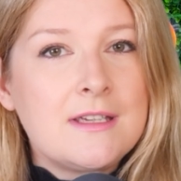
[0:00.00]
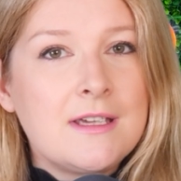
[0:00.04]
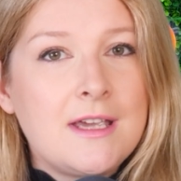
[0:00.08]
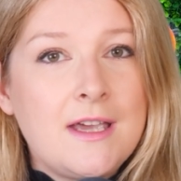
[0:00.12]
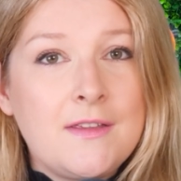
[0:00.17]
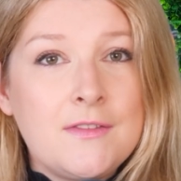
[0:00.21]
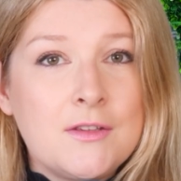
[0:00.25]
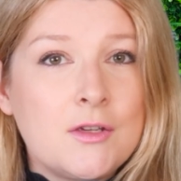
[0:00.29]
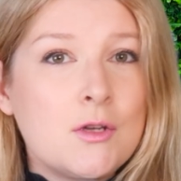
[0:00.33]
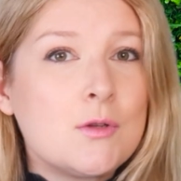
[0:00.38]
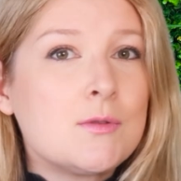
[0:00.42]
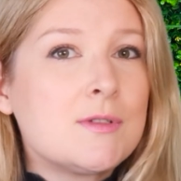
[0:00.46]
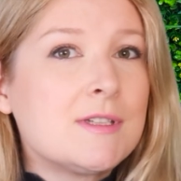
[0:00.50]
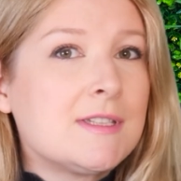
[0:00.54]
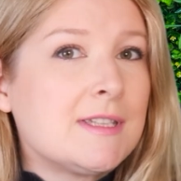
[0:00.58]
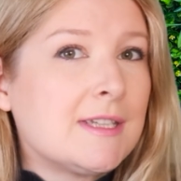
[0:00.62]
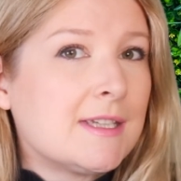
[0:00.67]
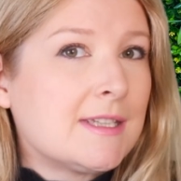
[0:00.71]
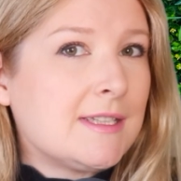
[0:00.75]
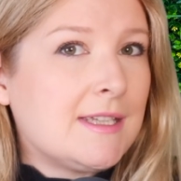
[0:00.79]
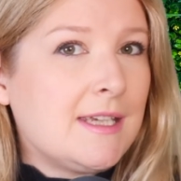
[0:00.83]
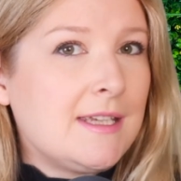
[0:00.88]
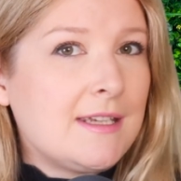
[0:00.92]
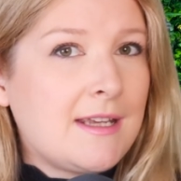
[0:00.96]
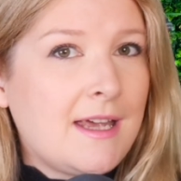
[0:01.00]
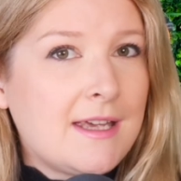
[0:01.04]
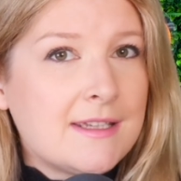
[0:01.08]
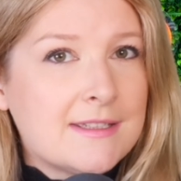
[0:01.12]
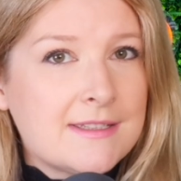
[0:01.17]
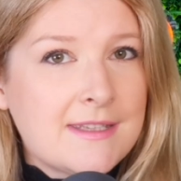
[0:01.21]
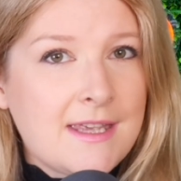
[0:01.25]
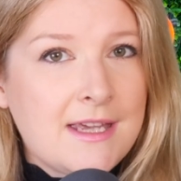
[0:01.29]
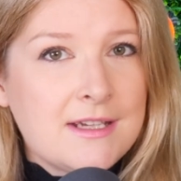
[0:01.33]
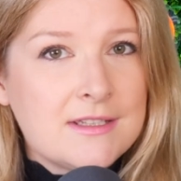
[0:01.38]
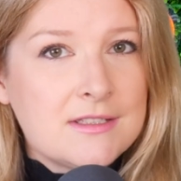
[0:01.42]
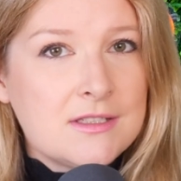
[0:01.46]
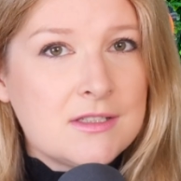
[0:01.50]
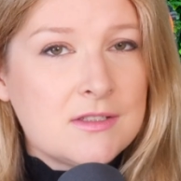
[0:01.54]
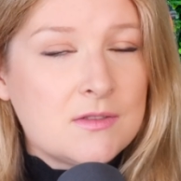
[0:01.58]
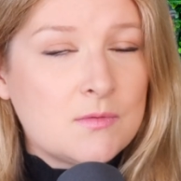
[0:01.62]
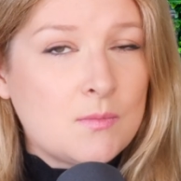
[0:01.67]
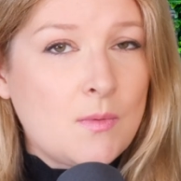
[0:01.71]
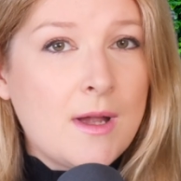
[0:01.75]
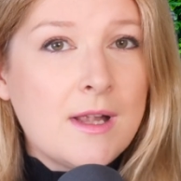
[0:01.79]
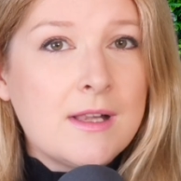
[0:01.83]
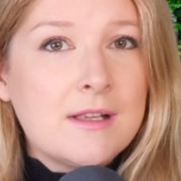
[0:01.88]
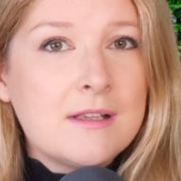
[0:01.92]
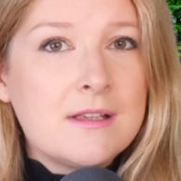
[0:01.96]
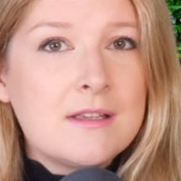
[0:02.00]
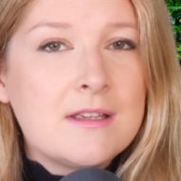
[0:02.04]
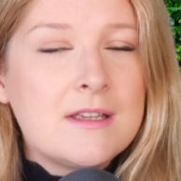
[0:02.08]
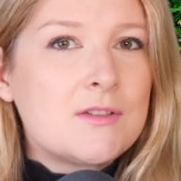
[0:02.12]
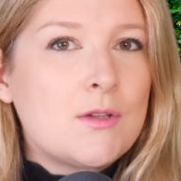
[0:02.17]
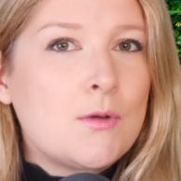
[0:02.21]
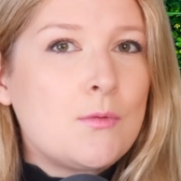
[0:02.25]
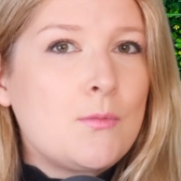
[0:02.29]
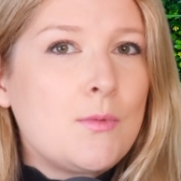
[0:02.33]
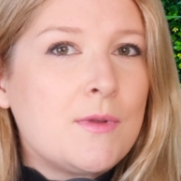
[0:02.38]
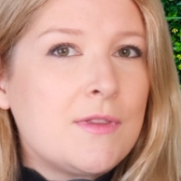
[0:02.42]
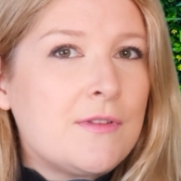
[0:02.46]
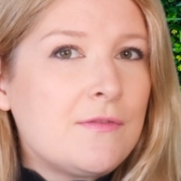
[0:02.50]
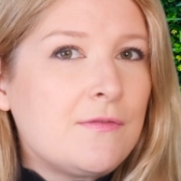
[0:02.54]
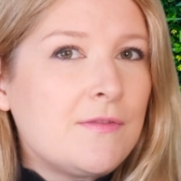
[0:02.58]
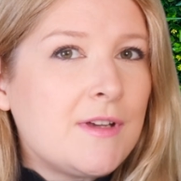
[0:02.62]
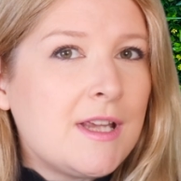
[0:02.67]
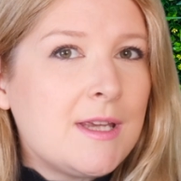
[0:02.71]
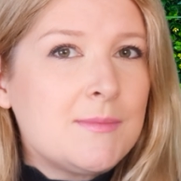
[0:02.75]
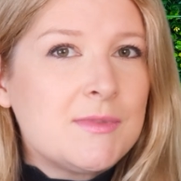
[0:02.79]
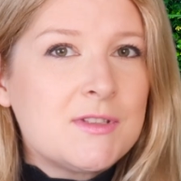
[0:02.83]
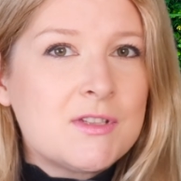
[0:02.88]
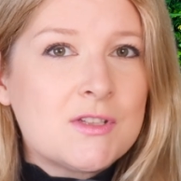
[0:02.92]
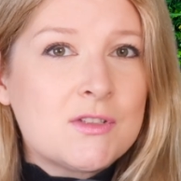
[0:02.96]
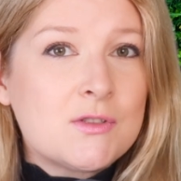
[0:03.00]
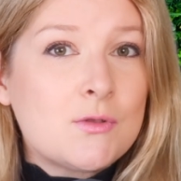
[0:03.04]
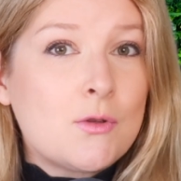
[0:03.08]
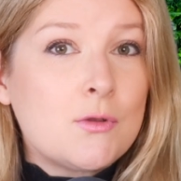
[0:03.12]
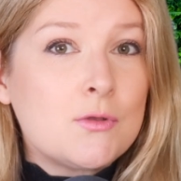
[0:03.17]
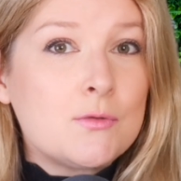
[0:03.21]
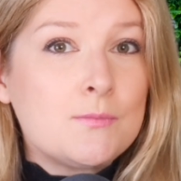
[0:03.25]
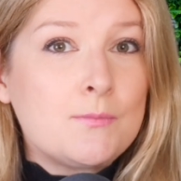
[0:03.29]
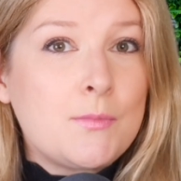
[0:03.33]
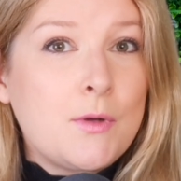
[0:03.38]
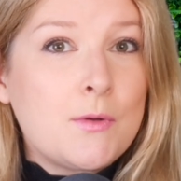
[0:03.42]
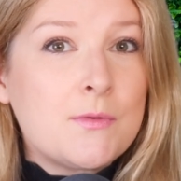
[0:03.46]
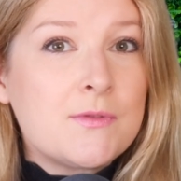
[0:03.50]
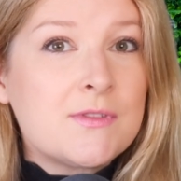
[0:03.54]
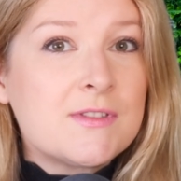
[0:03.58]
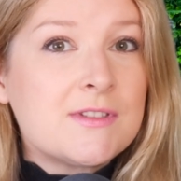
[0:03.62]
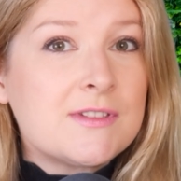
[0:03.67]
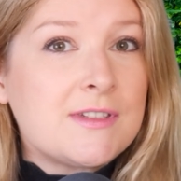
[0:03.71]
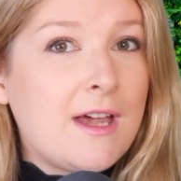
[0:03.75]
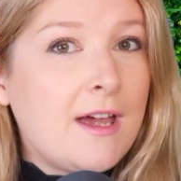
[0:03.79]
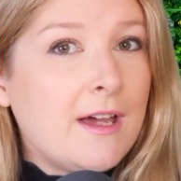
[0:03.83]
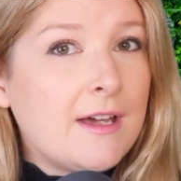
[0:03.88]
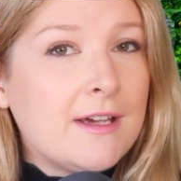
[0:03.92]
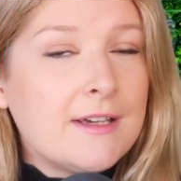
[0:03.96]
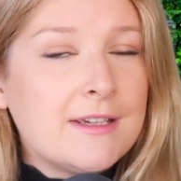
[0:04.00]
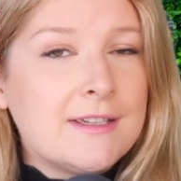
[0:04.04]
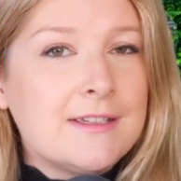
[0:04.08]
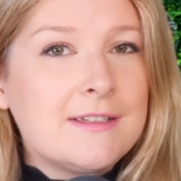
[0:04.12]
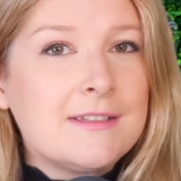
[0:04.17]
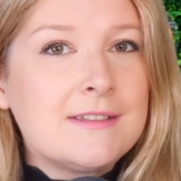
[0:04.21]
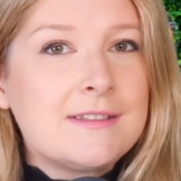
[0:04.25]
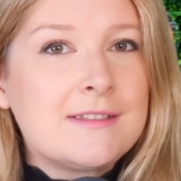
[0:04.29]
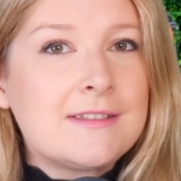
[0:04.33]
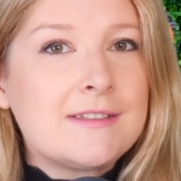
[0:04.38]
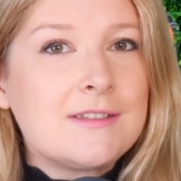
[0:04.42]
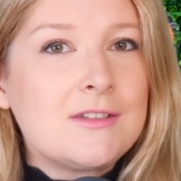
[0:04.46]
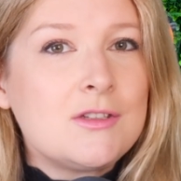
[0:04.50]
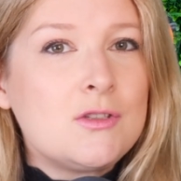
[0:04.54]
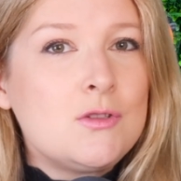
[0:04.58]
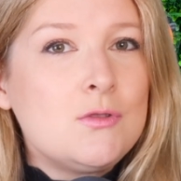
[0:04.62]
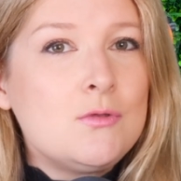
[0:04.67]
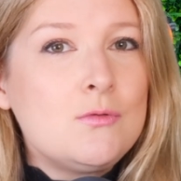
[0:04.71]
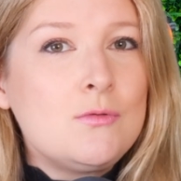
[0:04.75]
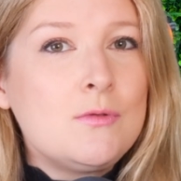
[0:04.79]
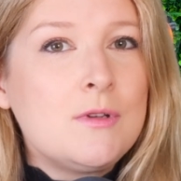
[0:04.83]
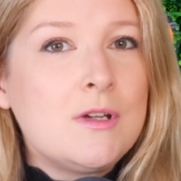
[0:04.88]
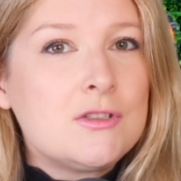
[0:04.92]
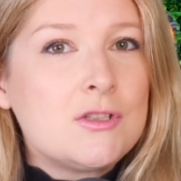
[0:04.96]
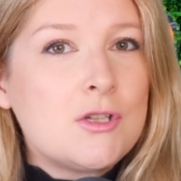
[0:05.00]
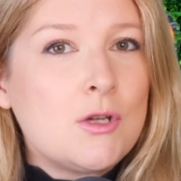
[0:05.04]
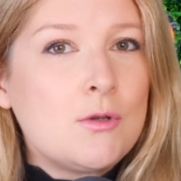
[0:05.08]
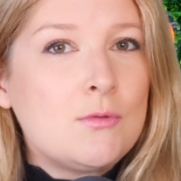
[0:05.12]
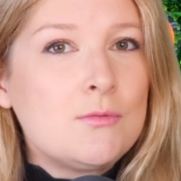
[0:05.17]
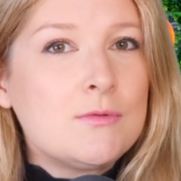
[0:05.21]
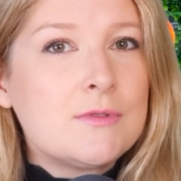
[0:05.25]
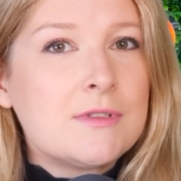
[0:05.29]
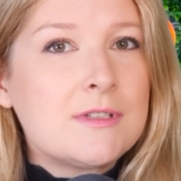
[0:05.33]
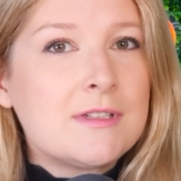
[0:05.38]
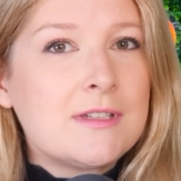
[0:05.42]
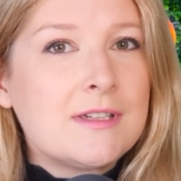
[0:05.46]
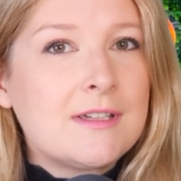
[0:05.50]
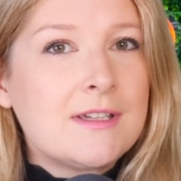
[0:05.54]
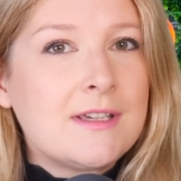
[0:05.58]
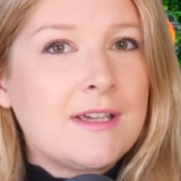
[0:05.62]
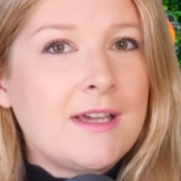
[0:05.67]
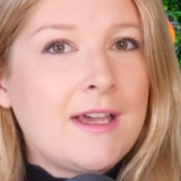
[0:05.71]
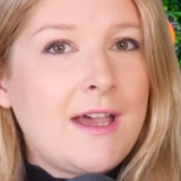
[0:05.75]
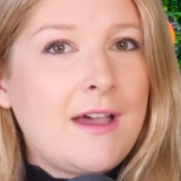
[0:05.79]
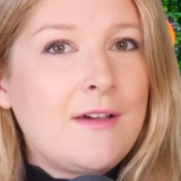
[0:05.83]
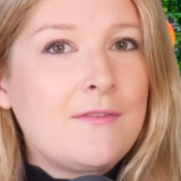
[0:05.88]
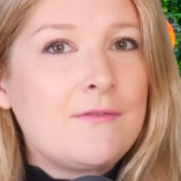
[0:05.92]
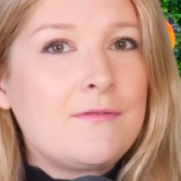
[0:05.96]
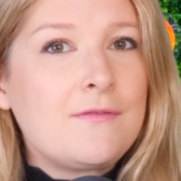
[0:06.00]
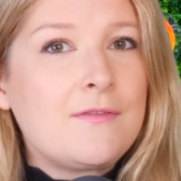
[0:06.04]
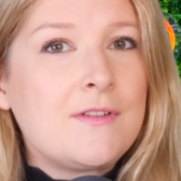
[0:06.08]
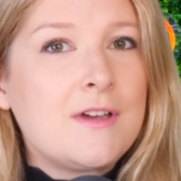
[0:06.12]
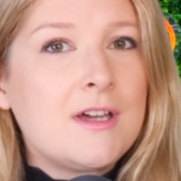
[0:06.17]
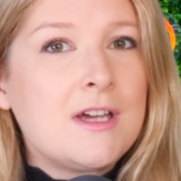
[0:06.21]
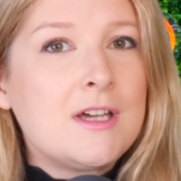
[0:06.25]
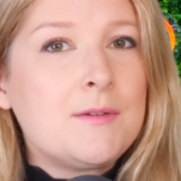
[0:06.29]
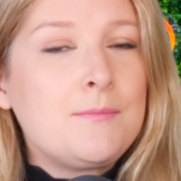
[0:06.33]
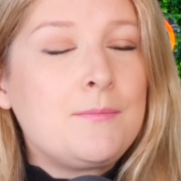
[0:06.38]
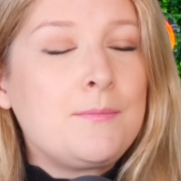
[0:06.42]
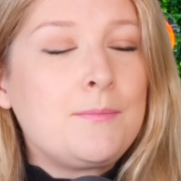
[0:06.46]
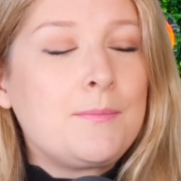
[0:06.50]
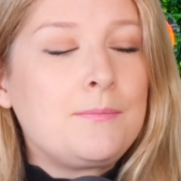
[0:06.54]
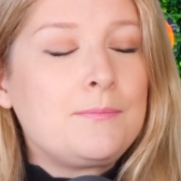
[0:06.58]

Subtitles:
And the Koda 16 has that as well. So with the flames just on both sides, you don't have a